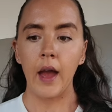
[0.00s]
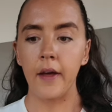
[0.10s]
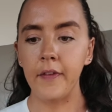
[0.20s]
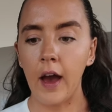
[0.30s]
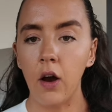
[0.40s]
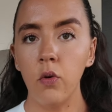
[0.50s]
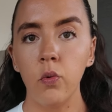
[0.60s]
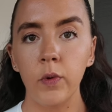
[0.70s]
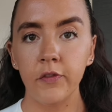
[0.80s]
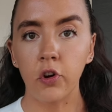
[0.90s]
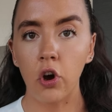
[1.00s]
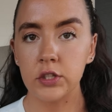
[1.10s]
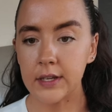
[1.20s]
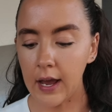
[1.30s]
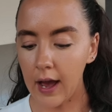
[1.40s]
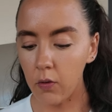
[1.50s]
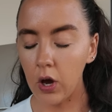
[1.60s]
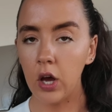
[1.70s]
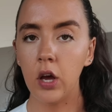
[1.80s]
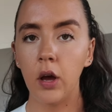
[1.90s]
And now we've got
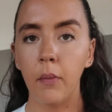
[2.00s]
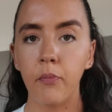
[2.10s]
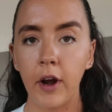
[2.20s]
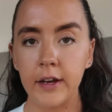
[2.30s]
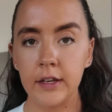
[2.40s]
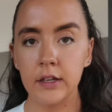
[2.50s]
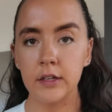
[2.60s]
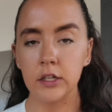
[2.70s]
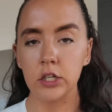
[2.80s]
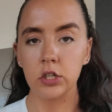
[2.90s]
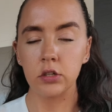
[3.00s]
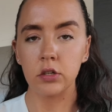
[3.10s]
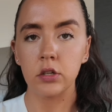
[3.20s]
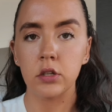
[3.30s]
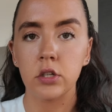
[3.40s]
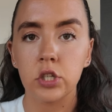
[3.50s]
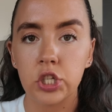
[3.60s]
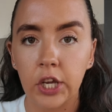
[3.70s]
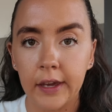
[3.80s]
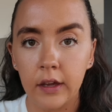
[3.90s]
our breaded
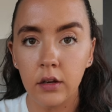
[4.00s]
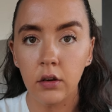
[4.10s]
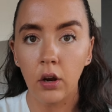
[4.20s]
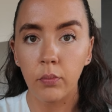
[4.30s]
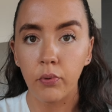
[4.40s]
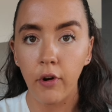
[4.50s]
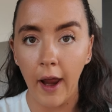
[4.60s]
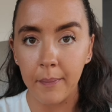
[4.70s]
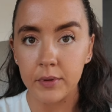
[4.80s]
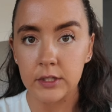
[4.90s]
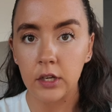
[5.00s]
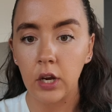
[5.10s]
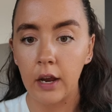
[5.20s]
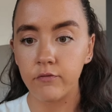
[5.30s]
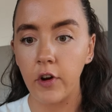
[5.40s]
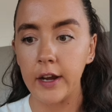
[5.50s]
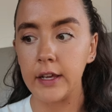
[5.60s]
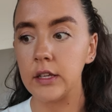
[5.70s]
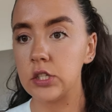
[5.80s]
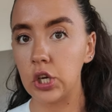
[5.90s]
chicken prepped and
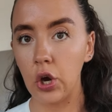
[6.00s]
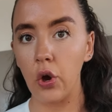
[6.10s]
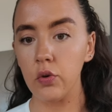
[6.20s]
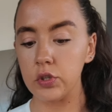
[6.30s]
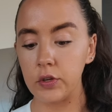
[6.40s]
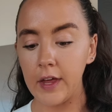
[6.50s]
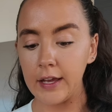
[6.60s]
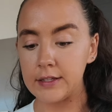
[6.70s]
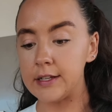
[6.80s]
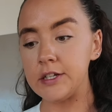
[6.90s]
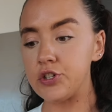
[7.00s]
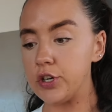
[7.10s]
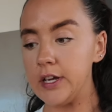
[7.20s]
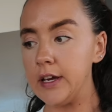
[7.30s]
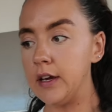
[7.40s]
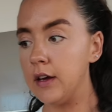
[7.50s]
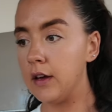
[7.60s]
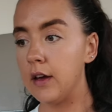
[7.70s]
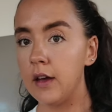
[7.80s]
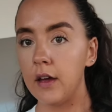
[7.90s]
ready to go. So that is literally
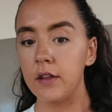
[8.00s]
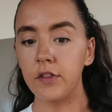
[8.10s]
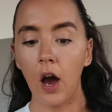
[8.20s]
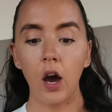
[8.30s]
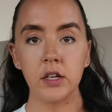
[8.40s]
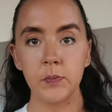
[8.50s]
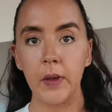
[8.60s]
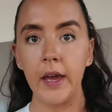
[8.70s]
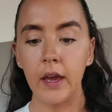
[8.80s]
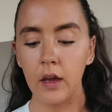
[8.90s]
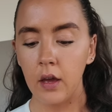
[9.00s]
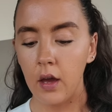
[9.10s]
the hardest bit.